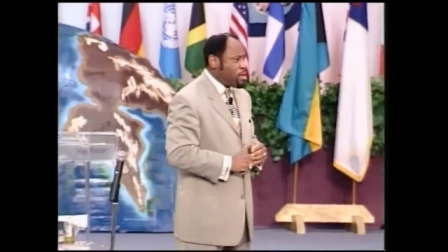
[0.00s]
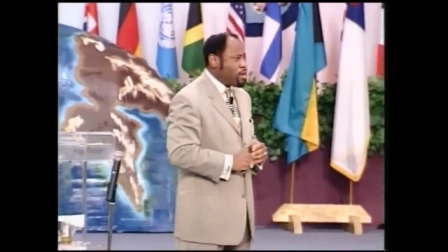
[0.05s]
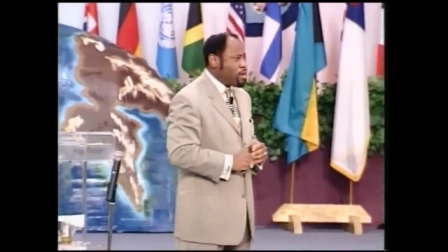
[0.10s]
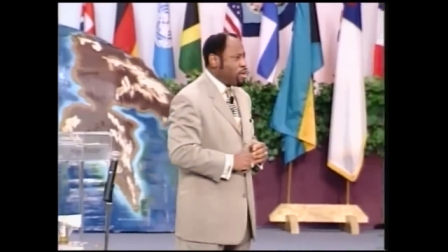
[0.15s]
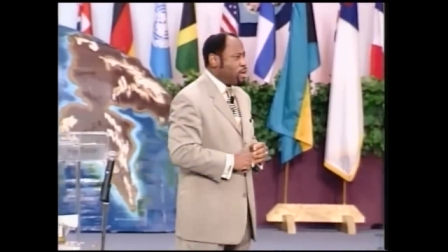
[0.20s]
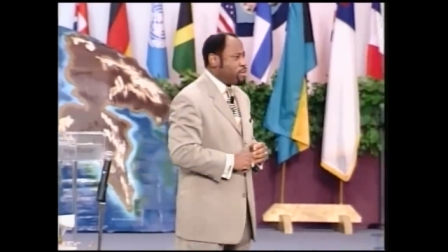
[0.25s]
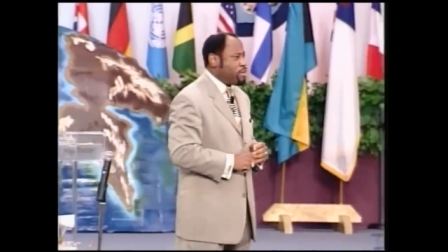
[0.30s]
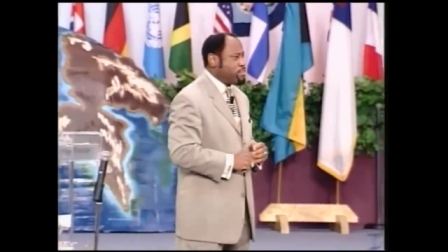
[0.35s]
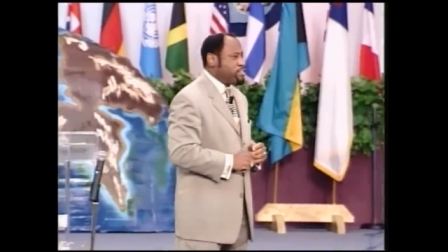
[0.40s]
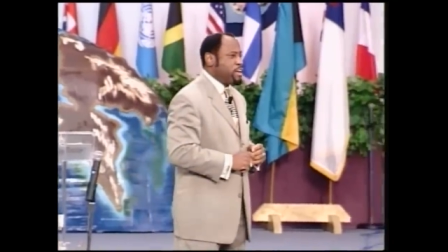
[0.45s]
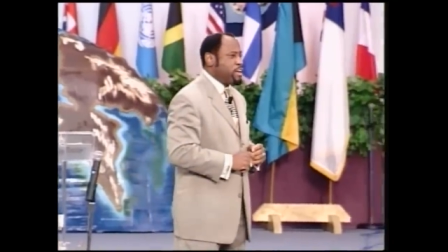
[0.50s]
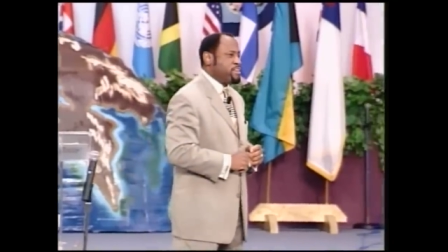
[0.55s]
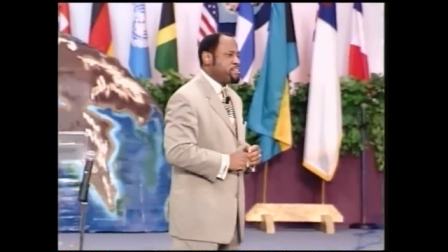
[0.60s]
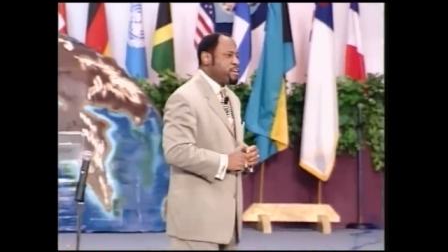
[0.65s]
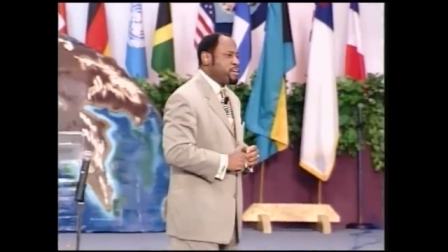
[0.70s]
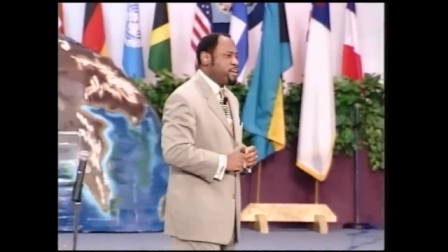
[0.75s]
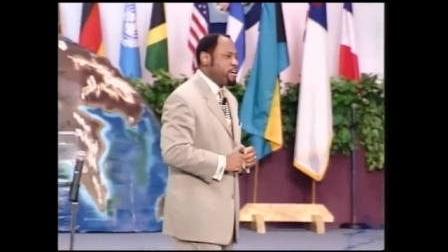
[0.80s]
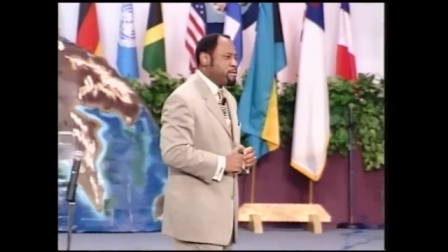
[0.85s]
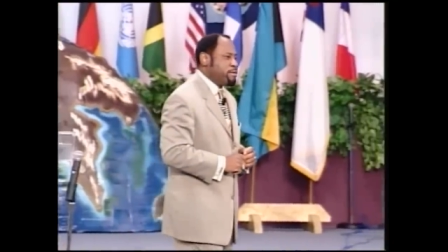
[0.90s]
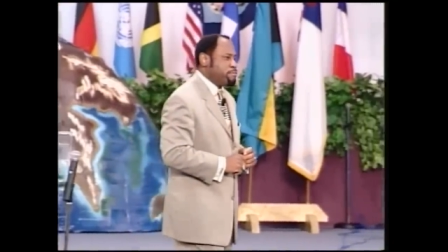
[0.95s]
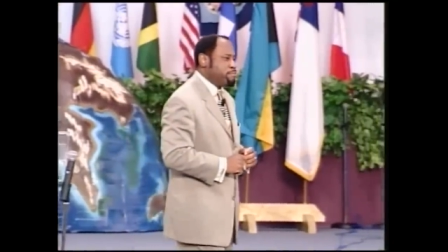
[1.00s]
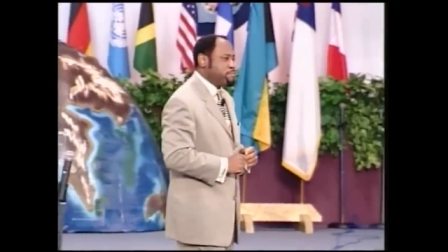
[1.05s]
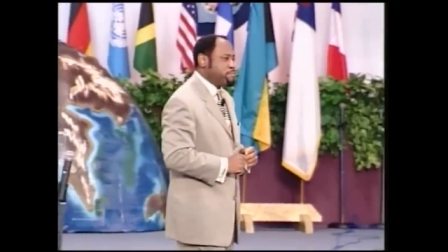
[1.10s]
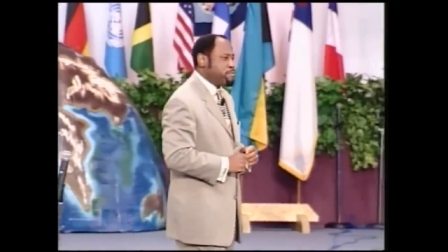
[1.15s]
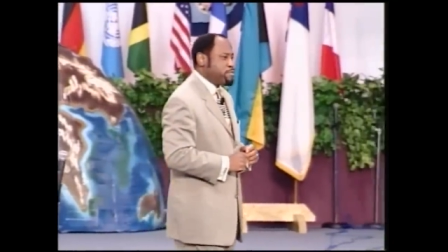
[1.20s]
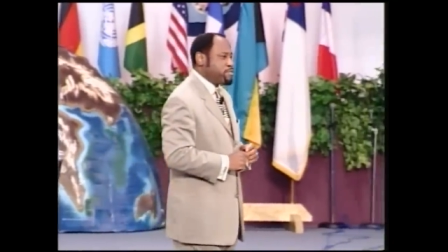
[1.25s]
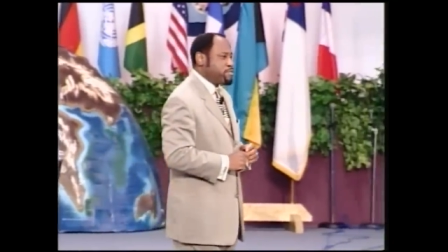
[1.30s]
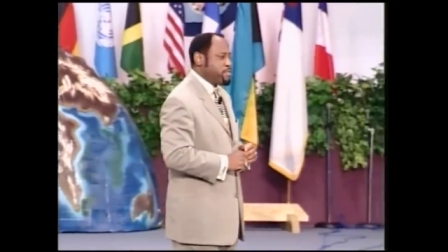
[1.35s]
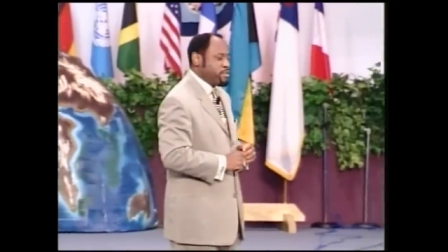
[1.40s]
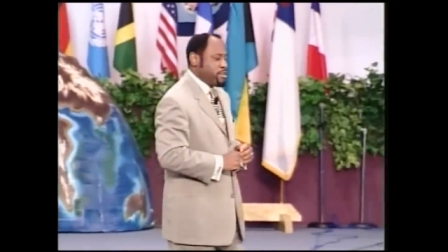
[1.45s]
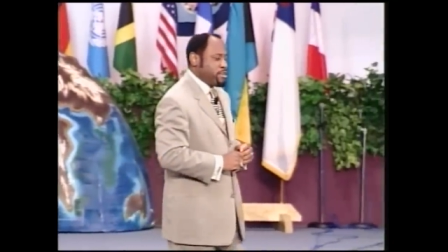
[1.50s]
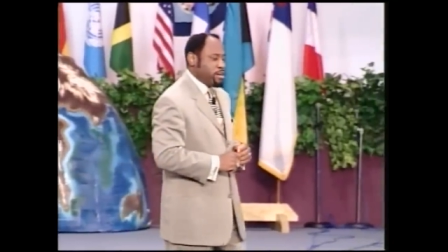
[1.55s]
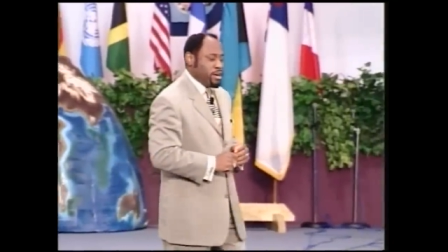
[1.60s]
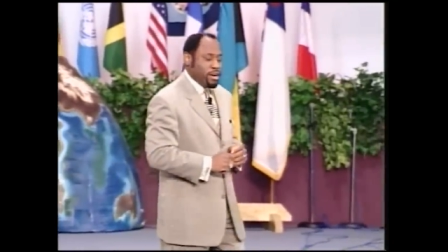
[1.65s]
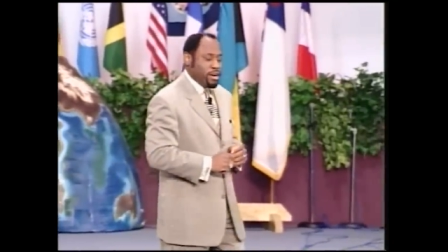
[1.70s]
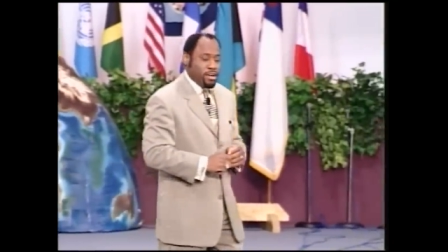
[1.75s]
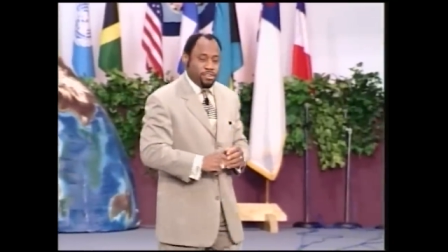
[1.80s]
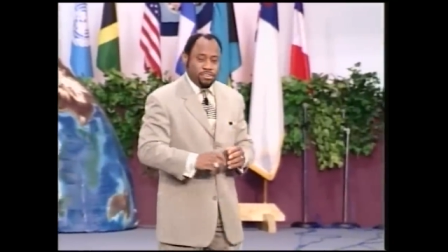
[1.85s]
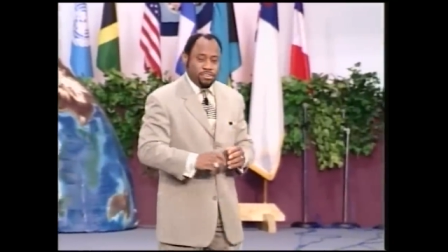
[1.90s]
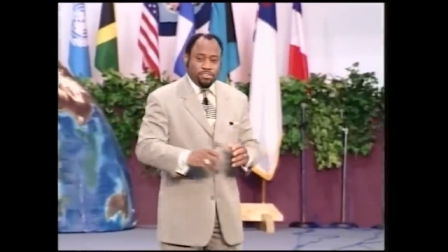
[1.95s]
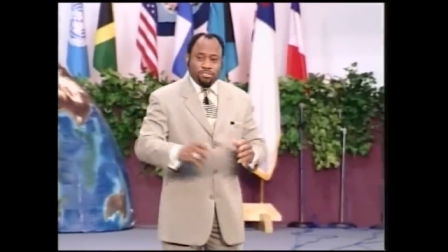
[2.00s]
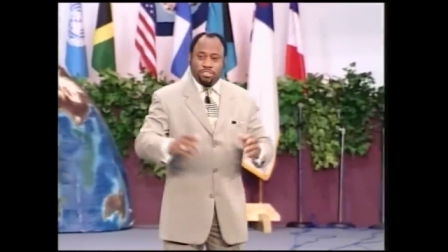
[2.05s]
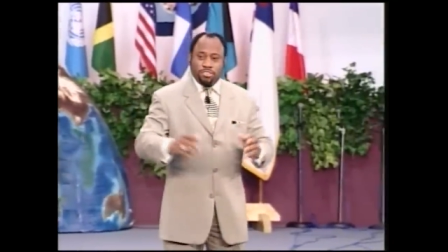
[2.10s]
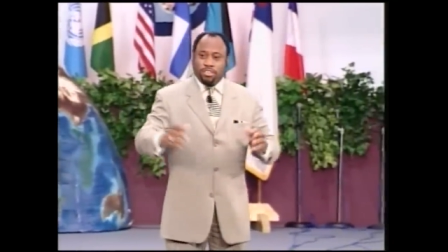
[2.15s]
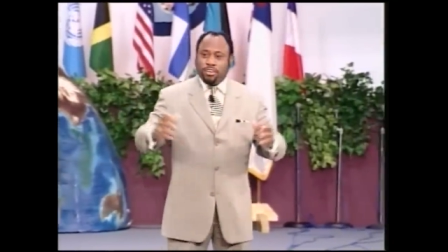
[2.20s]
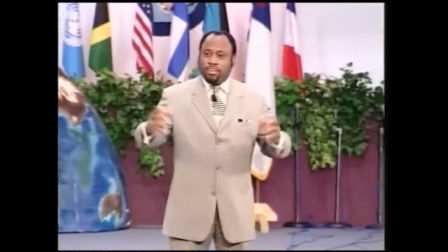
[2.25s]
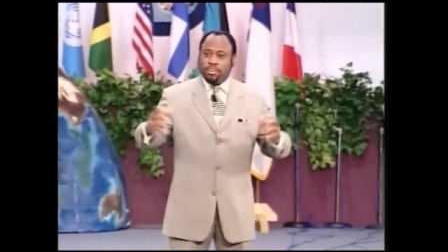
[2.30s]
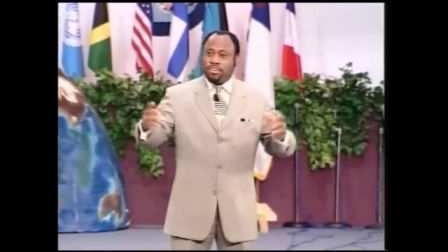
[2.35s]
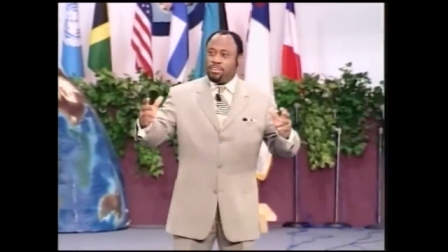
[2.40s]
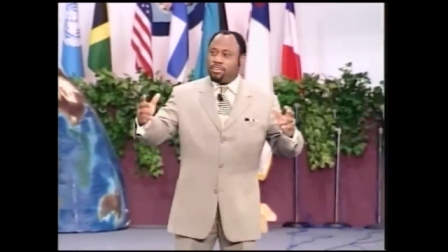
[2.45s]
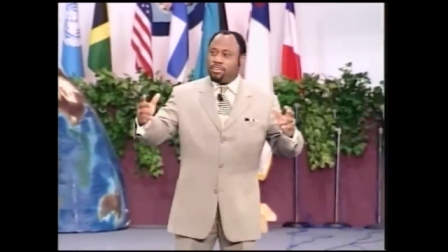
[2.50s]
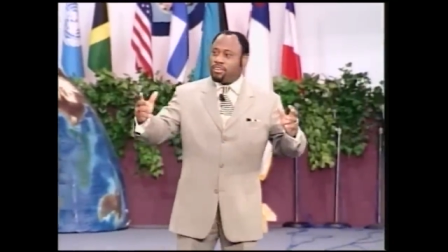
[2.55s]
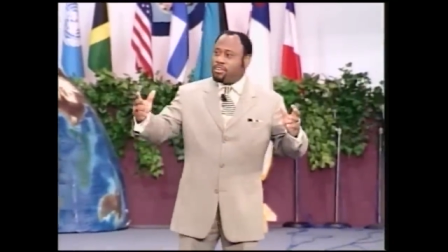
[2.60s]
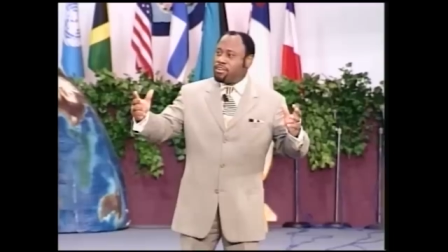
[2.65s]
And I said to him, and to the